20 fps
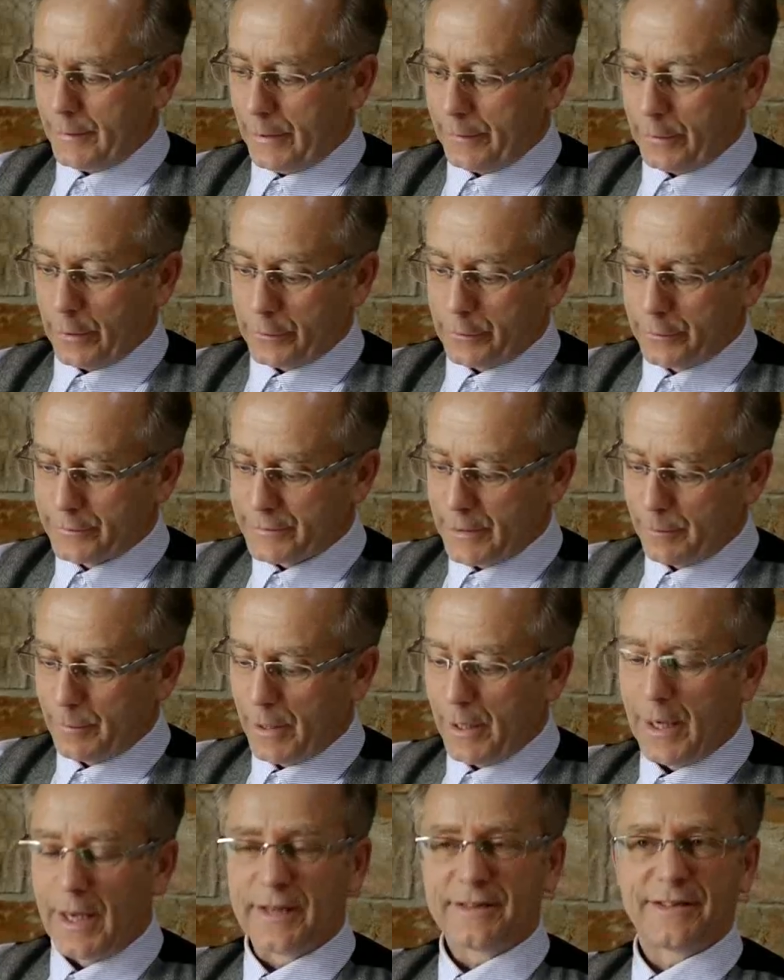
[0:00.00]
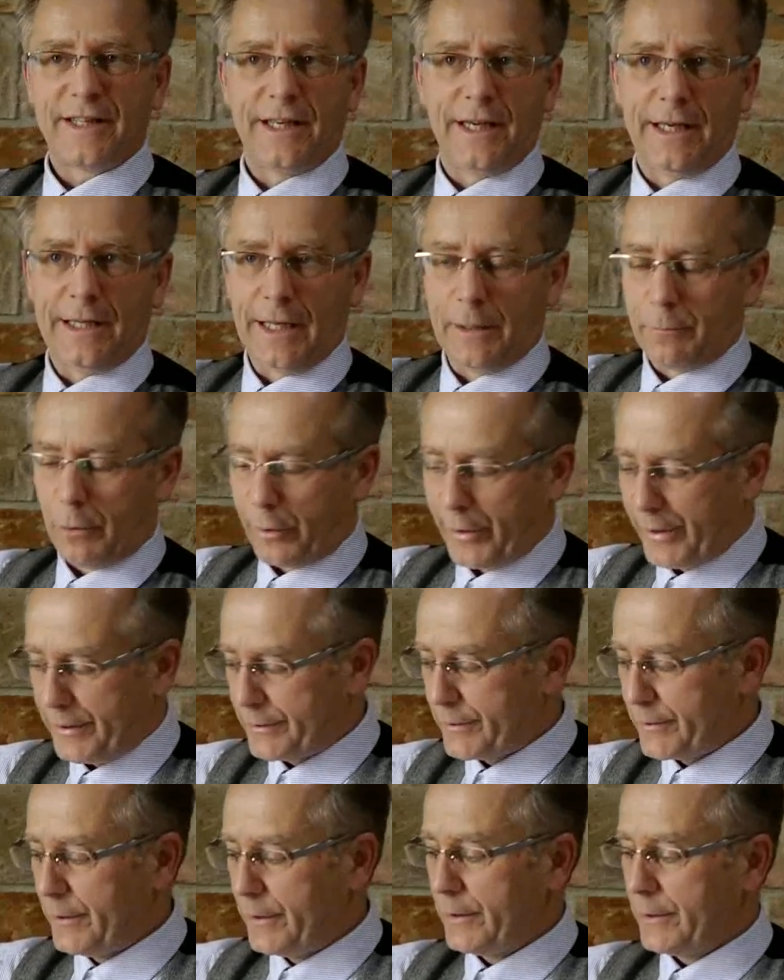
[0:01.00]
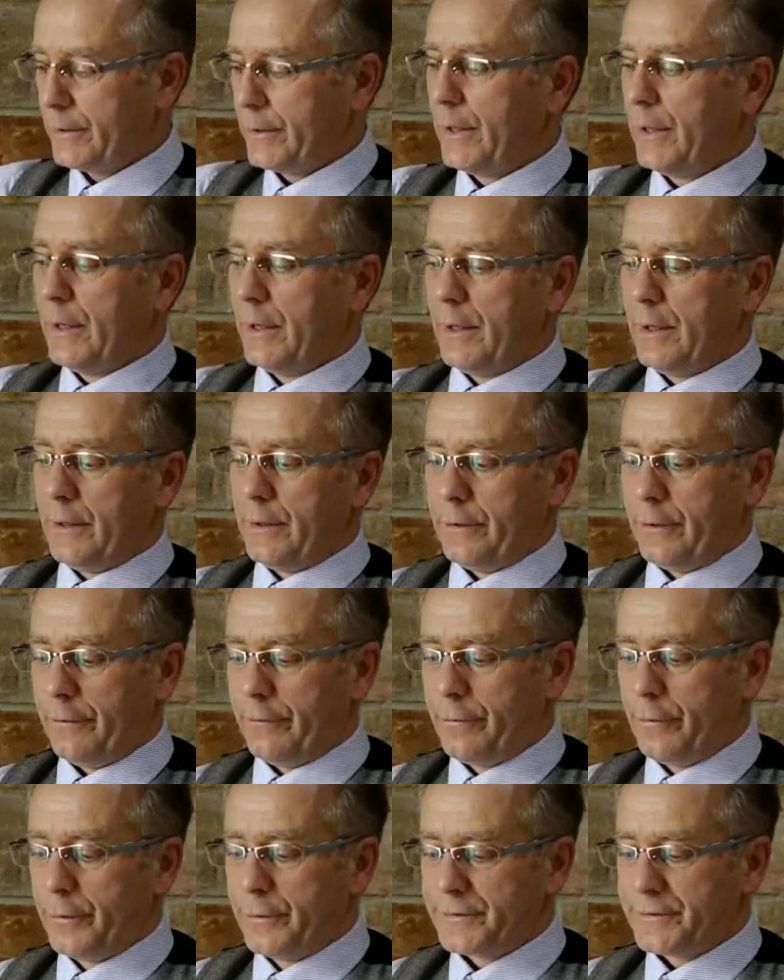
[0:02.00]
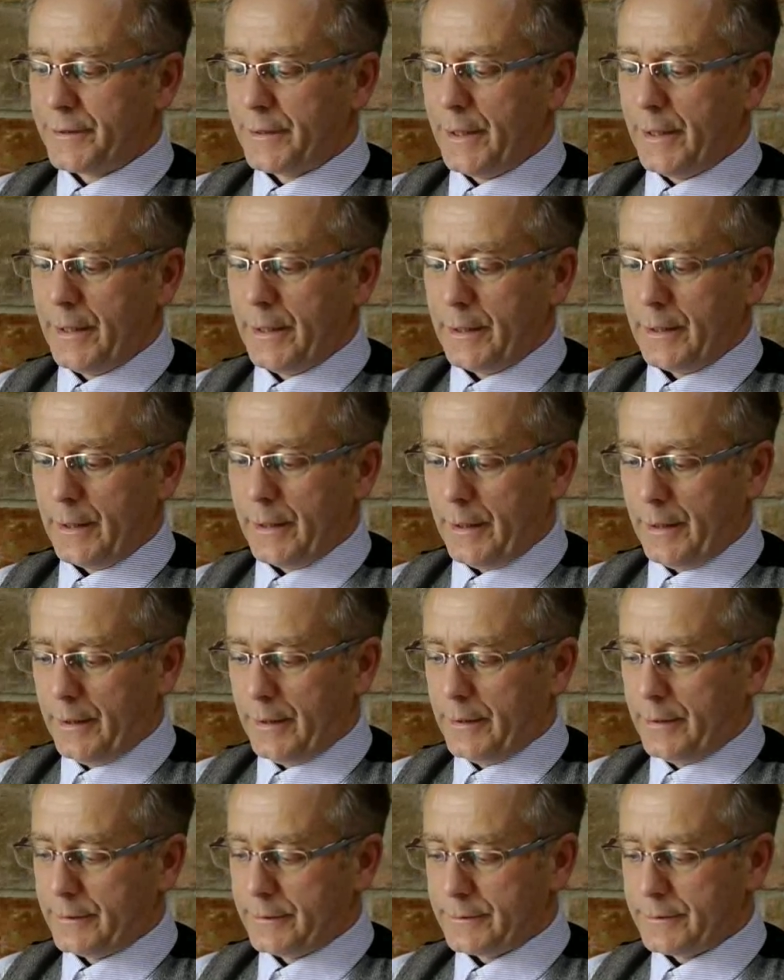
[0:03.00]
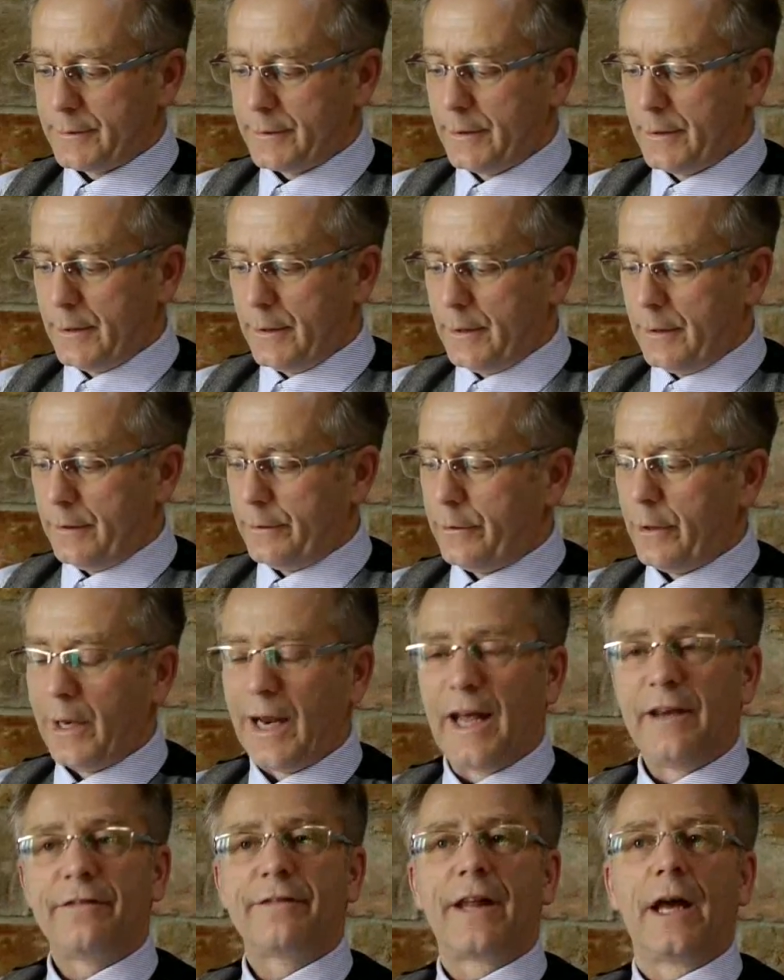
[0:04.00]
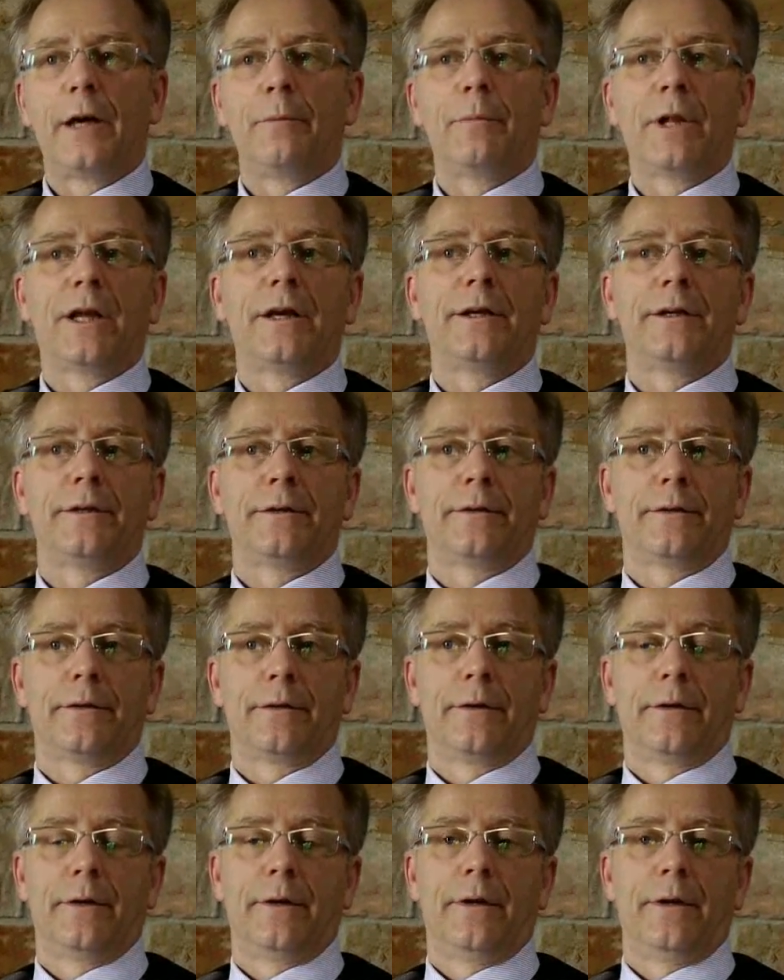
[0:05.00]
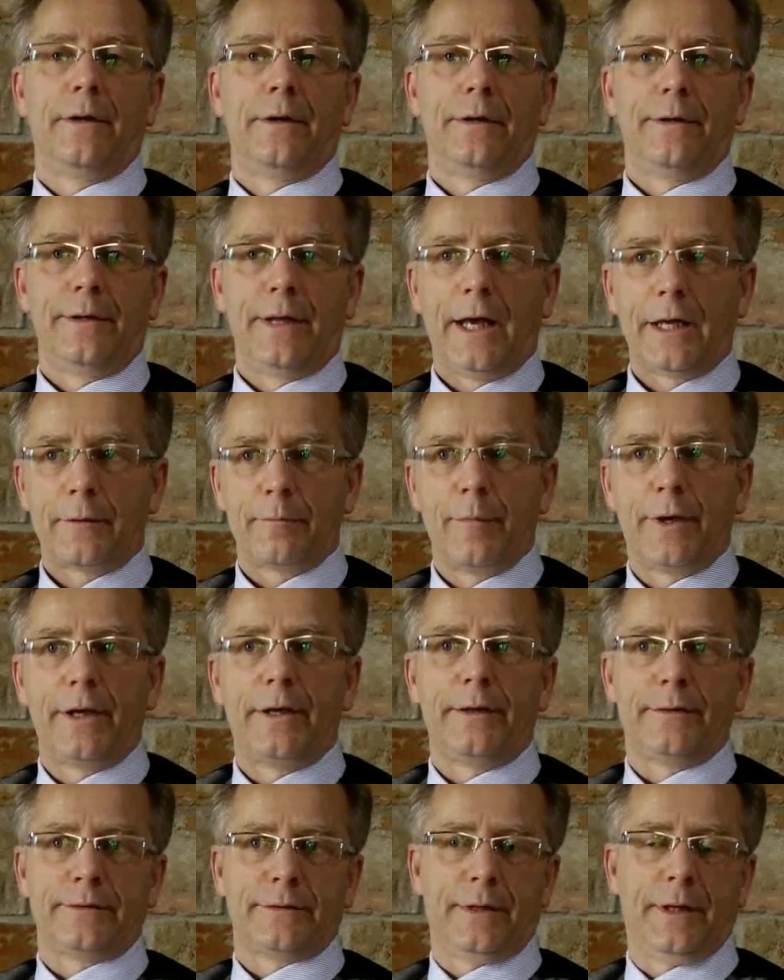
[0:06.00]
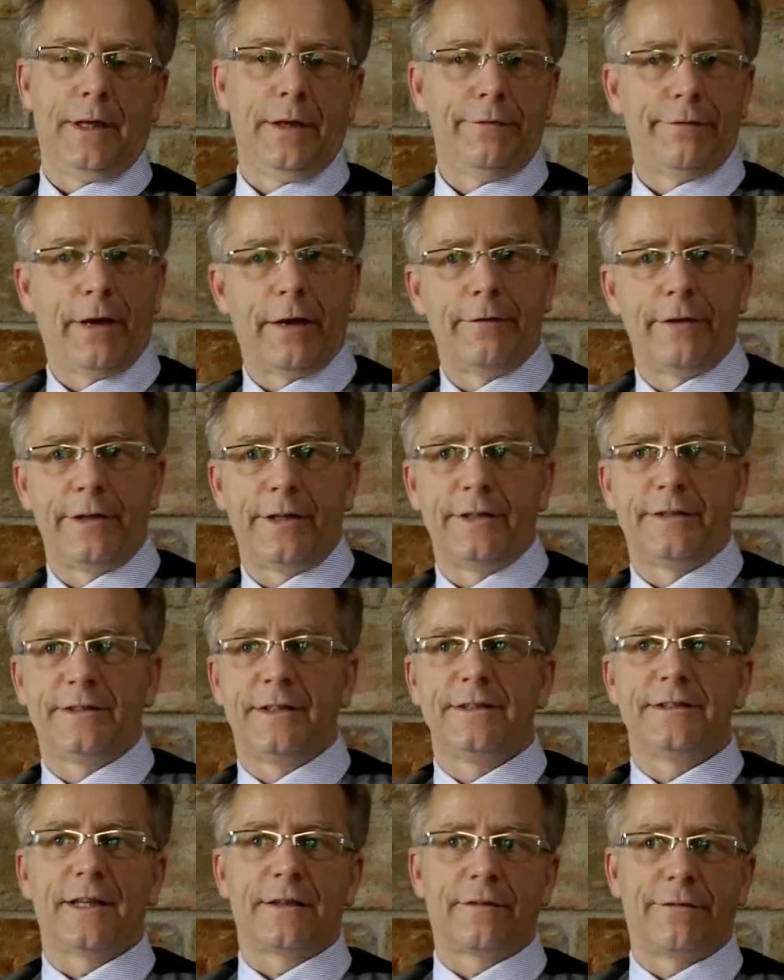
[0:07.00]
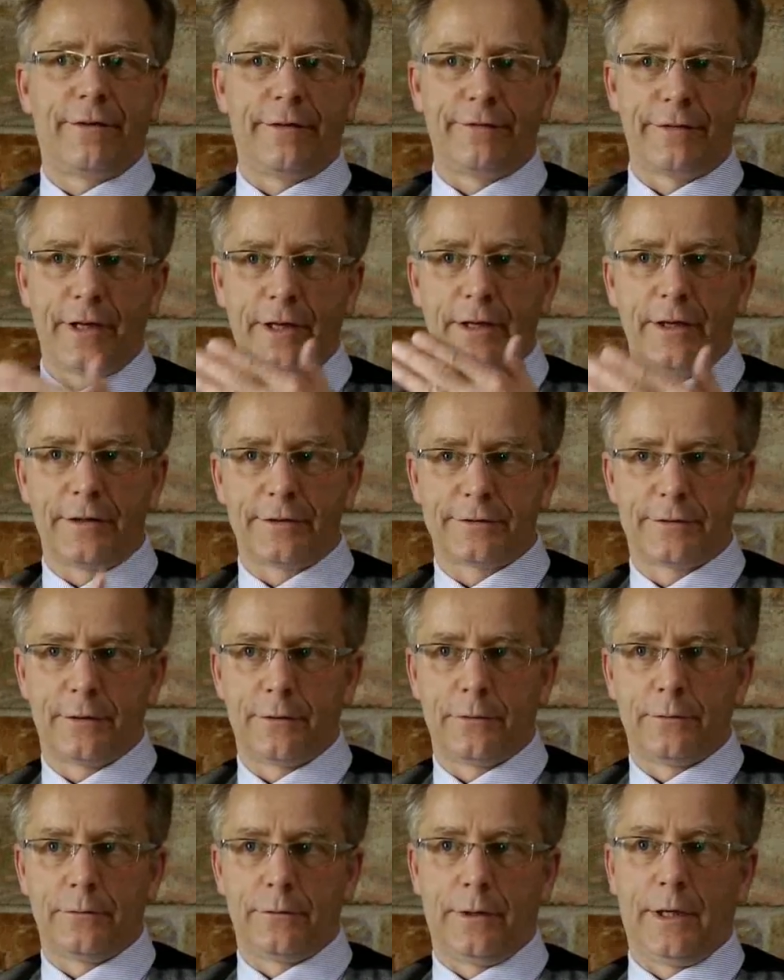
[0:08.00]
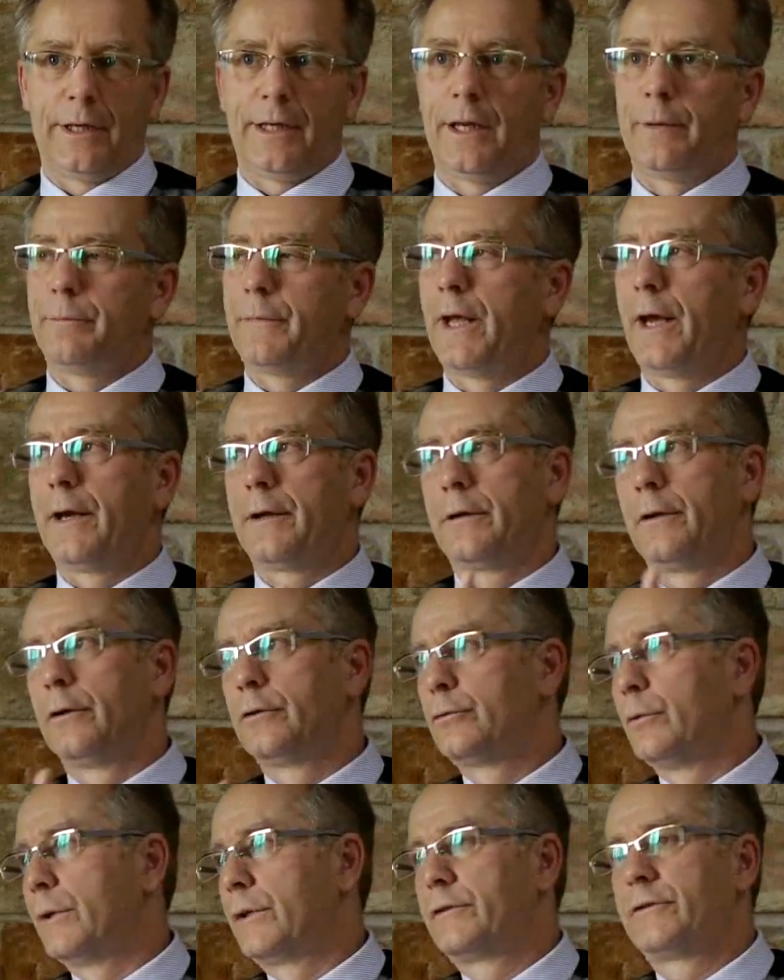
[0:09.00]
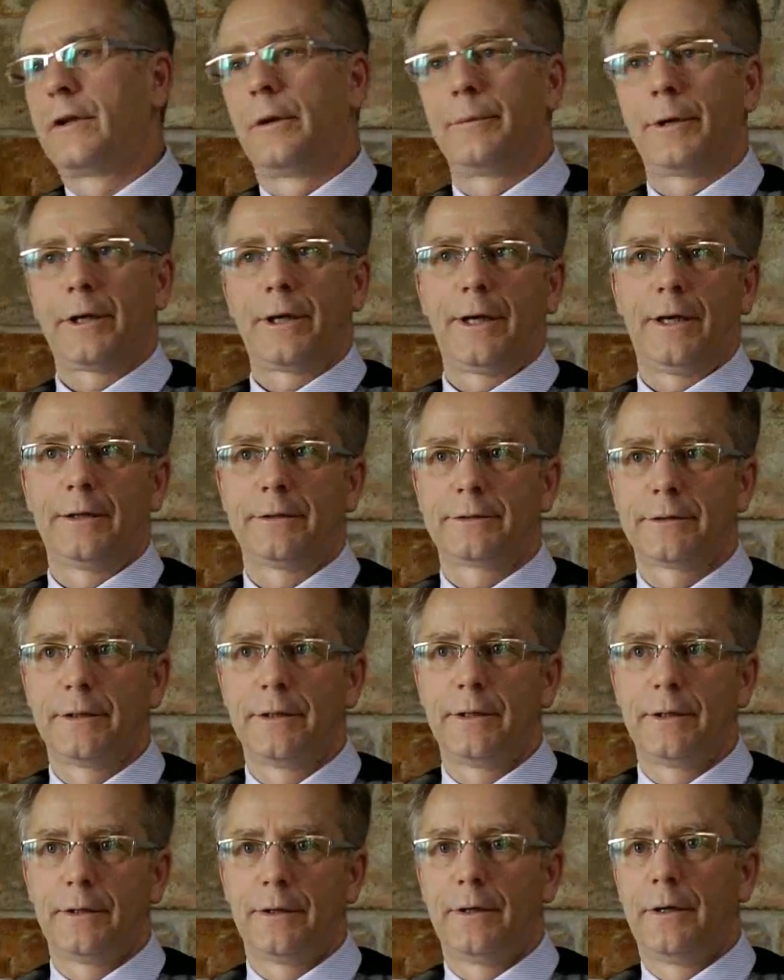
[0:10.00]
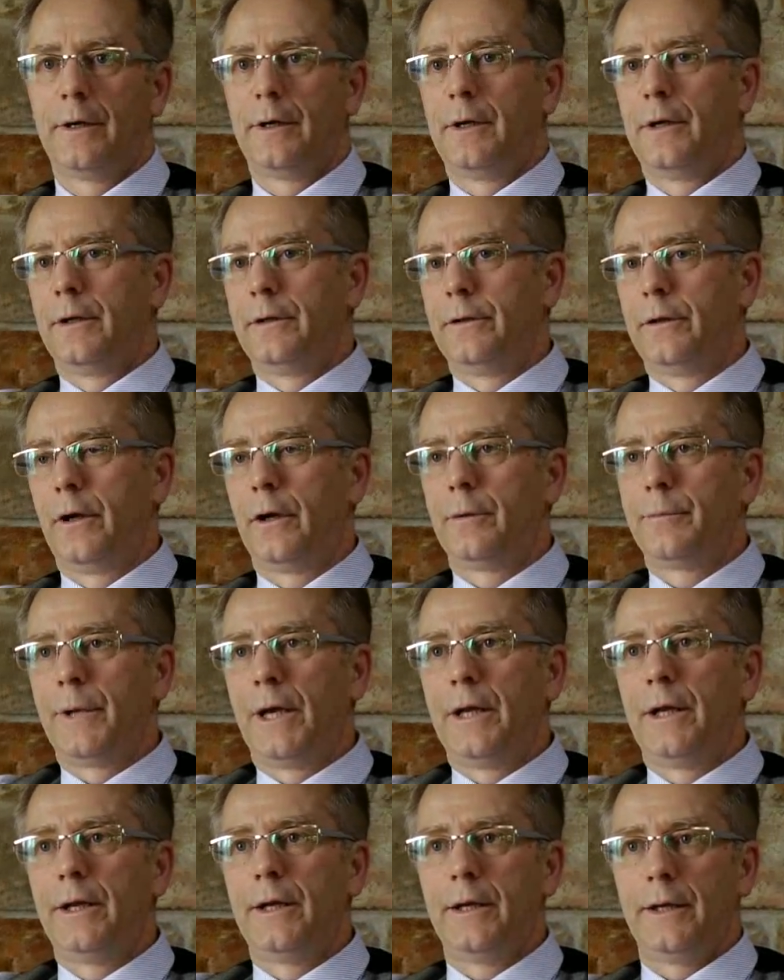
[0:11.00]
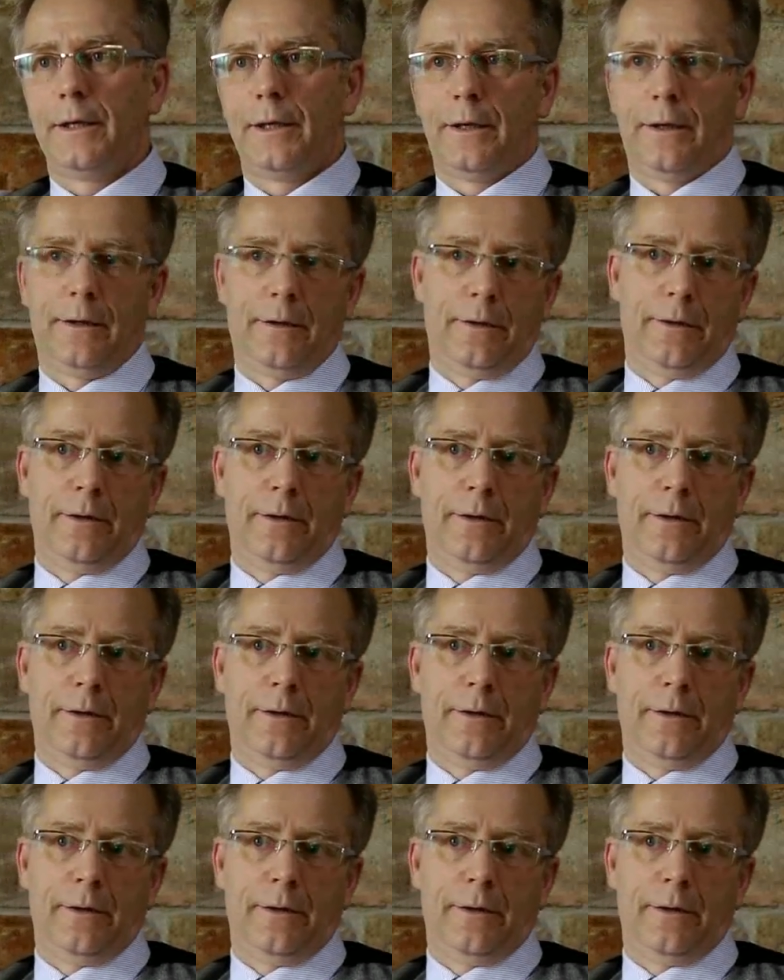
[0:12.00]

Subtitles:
that Dr. Sabah has elaborated. The first thing is the lifetime line. That means if I have a disease at 50 years old and I'm diagnosed with stomach cancer, normally